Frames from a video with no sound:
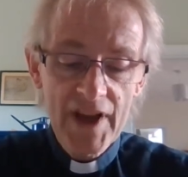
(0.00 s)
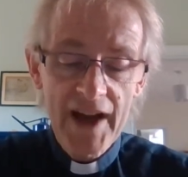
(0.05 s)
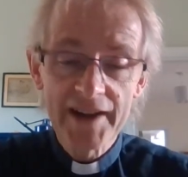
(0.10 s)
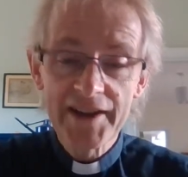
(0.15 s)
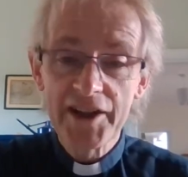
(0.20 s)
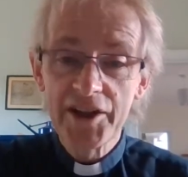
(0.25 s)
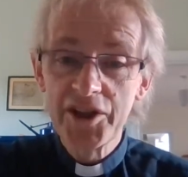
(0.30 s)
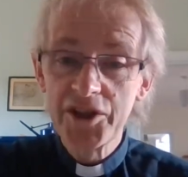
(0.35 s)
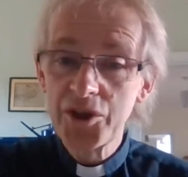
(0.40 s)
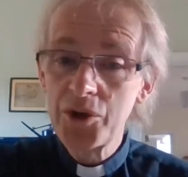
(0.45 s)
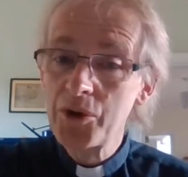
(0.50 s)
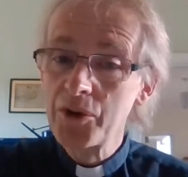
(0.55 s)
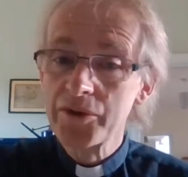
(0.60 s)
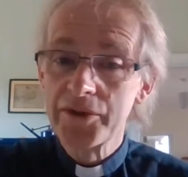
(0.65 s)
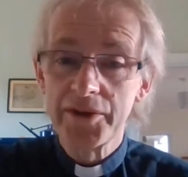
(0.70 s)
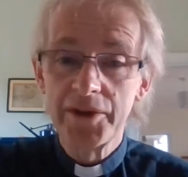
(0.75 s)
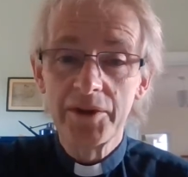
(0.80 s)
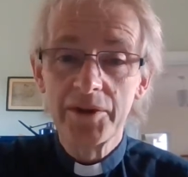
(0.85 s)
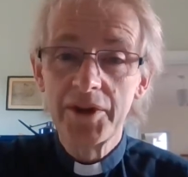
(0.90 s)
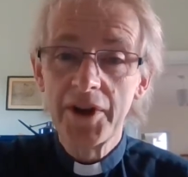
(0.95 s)
And it is all
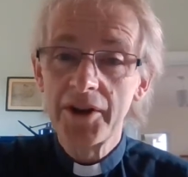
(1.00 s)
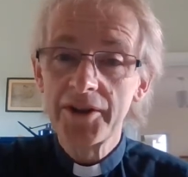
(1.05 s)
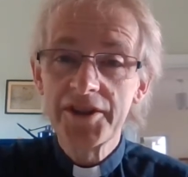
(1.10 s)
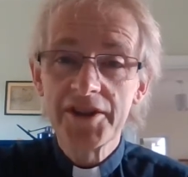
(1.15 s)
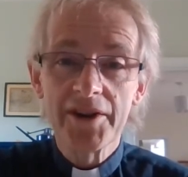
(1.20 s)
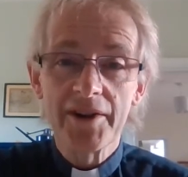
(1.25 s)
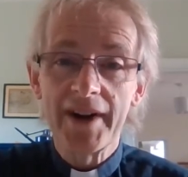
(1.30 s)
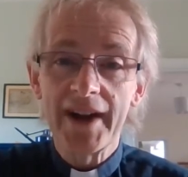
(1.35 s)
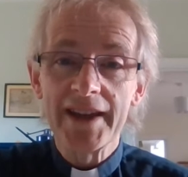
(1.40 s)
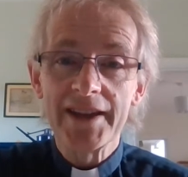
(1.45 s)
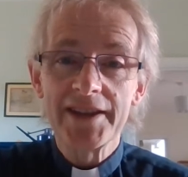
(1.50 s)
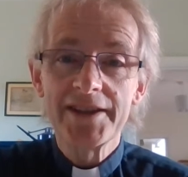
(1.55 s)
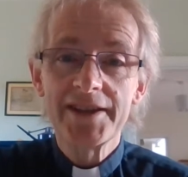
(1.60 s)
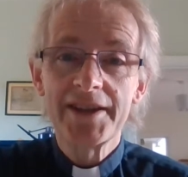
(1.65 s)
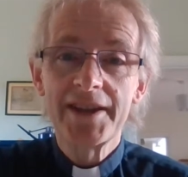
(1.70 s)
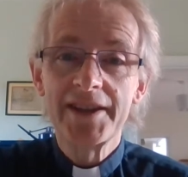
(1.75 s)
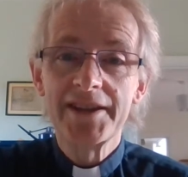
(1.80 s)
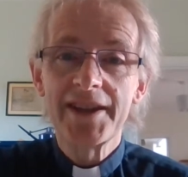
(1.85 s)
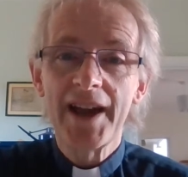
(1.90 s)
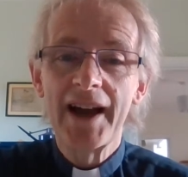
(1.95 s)
through God's
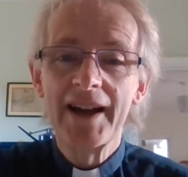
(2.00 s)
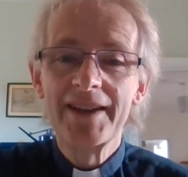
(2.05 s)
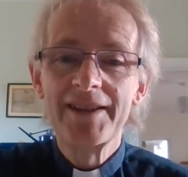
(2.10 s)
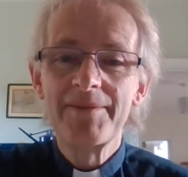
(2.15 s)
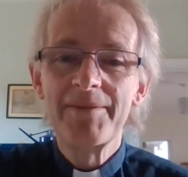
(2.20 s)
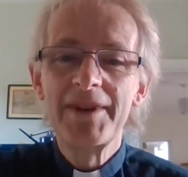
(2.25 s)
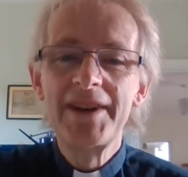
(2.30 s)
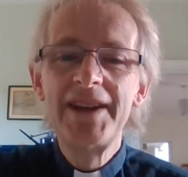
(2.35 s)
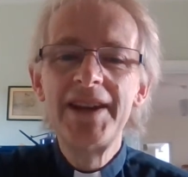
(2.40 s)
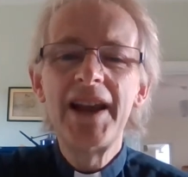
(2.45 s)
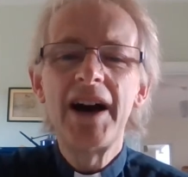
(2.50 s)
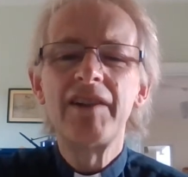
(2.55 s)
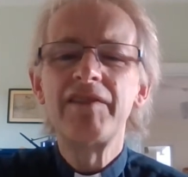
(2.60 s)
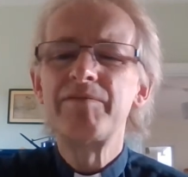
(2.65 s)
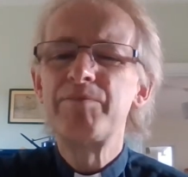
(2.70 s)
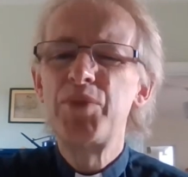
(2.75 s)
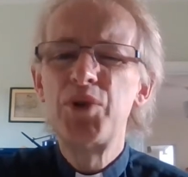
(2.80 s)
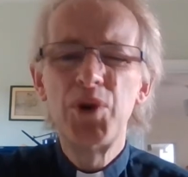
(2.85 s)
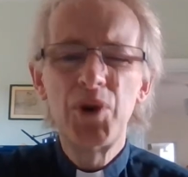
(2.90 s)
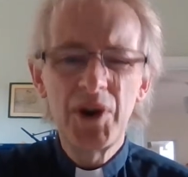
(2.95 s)
grace, His
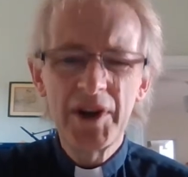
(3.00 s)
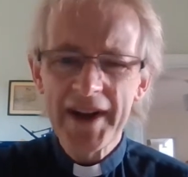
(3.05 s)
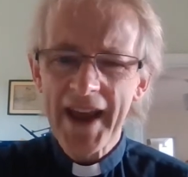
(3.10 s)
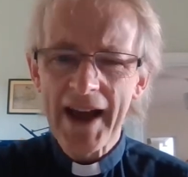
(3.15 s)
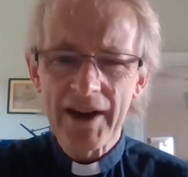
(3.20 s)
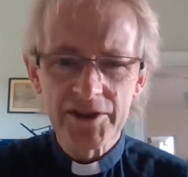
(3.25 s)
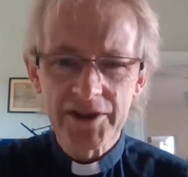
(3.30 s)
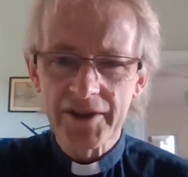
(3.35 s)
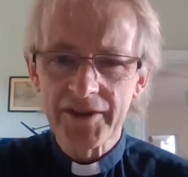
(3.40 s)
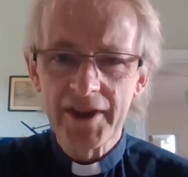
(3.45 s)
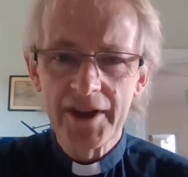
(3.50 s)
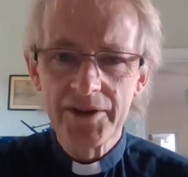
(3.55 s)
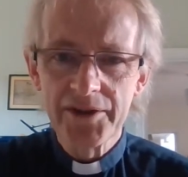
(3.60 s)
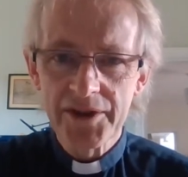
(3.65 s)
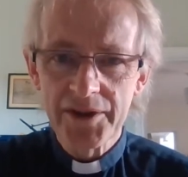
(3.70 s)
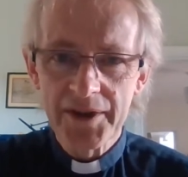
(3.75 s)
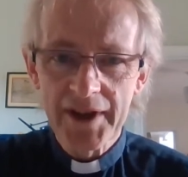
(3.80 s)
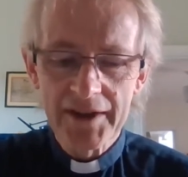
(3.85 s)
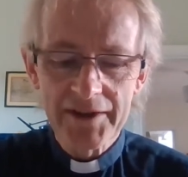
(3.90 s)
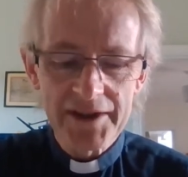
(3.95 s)
love poured out on
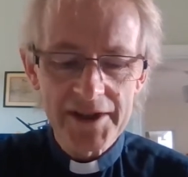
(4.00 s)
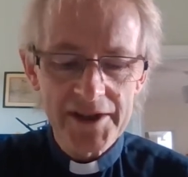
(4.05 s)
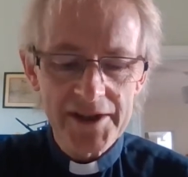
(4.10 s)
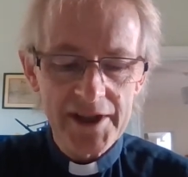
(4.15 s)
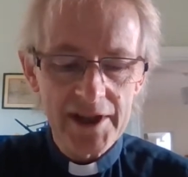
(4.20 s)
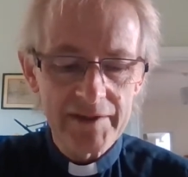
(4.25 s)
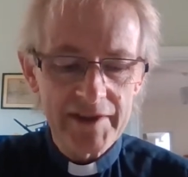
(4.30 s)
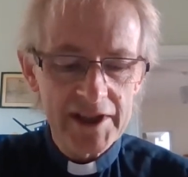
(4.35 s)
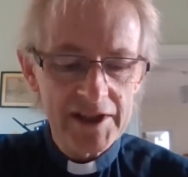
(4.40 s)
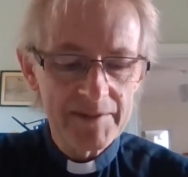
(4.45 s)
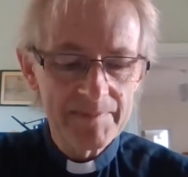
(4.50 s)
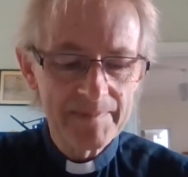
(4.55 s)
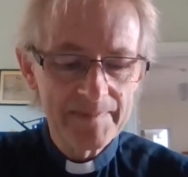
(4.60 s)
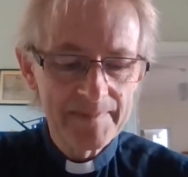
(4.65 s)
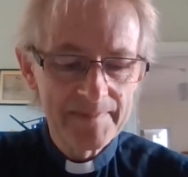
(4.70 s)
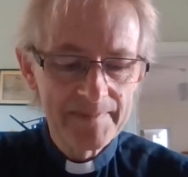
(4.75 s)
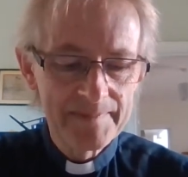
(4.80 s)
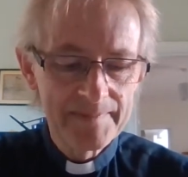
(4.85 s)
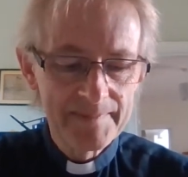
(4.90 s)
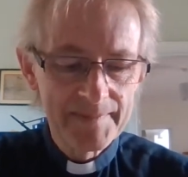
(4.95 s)
those who don't deserve it.
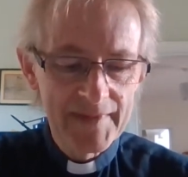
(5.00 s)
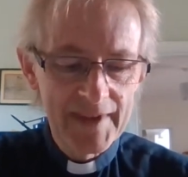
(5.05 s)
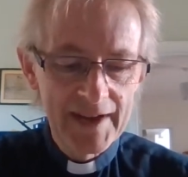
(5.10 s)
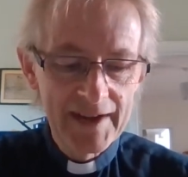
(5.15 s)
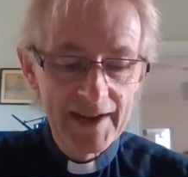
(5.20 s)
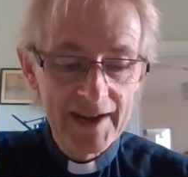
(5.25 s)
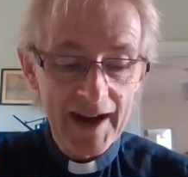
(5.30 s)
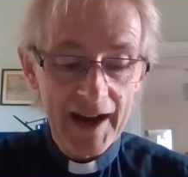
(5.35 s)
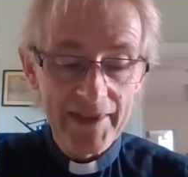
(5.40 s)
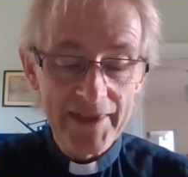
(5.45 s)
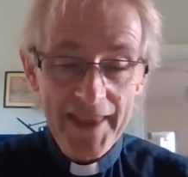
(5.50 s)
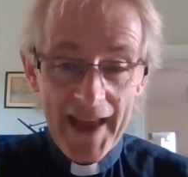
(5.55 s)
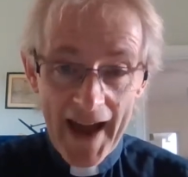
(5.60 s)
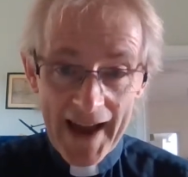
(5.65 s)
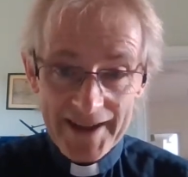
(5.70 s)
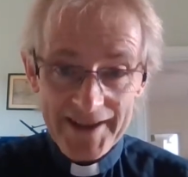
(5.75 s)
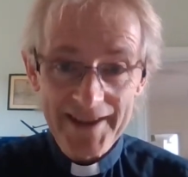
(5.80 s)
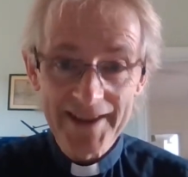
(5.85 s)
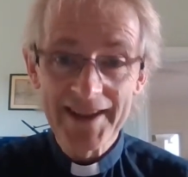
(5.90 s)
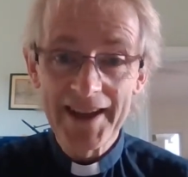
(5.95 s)
And
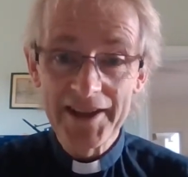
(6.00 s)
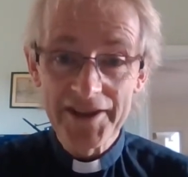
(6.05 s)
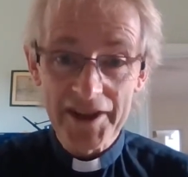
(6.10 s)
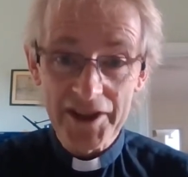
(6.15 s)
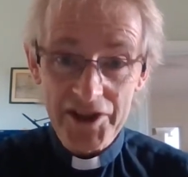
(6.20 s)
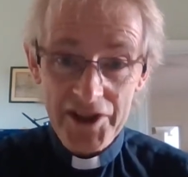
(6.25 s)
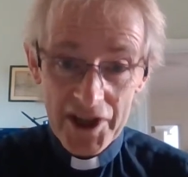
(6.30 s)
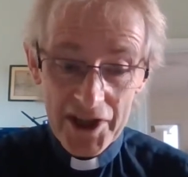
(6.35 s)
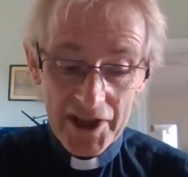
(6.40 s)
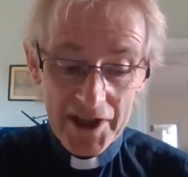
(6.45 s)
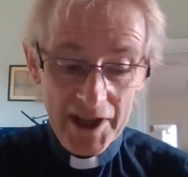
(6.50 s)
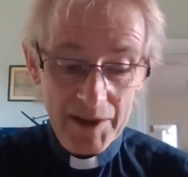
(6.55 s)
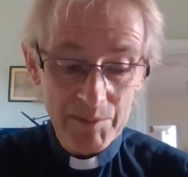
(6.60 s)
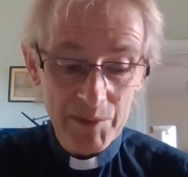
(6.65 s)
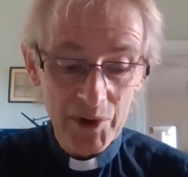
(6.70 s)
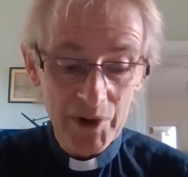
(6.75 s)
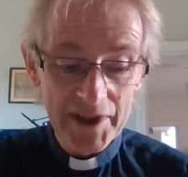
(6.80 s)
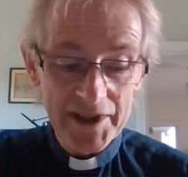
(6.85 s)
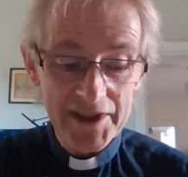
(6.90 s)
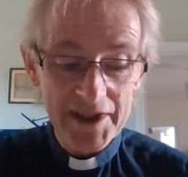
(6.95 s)
that is the
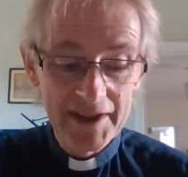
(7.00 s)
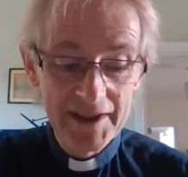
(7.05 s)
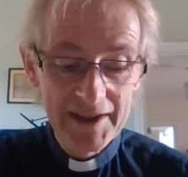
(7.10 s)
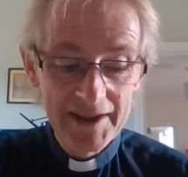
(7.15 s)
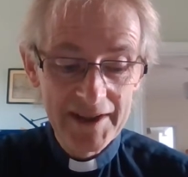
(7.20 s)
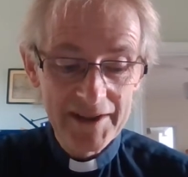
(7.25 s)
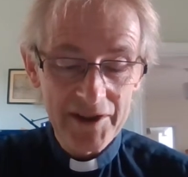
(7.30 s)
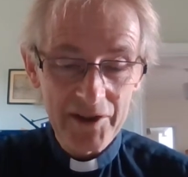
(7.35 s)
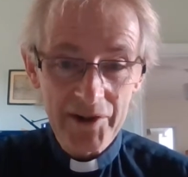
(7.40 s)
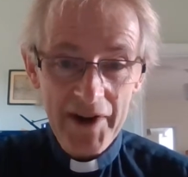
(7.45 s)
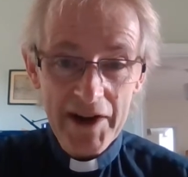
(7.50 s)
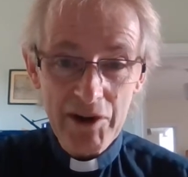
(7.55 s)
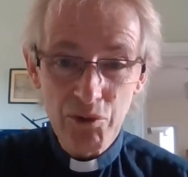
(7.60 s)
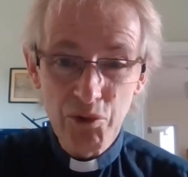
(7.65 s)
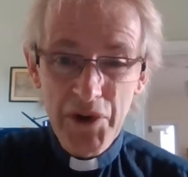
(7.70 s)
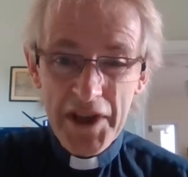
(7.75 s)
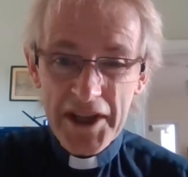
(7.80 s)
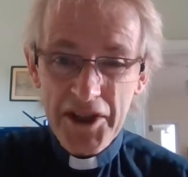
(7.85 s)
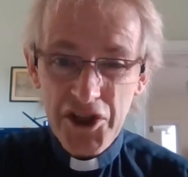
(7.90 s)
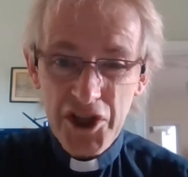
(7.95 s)
turning point, the great
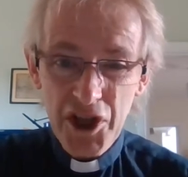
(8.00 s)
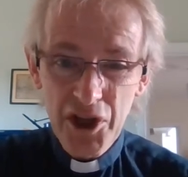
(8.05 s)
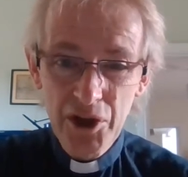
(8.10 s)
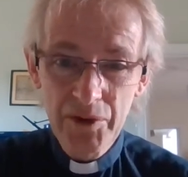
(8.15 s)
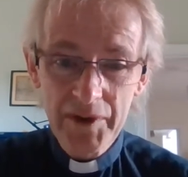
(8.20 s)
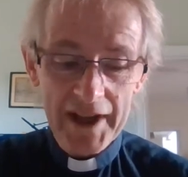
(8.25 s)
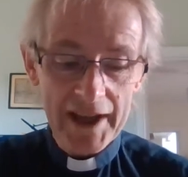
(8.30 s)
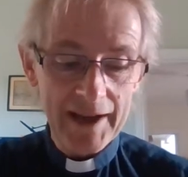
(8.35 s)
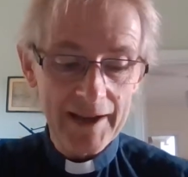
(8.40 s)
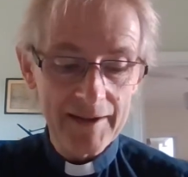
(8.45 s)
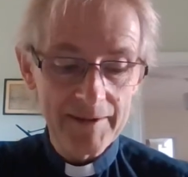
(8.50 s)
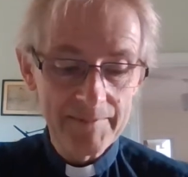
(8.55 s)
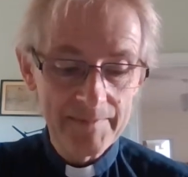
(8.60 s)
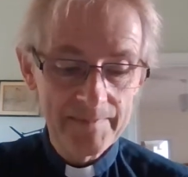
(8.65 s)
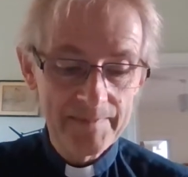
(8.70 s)
retuning,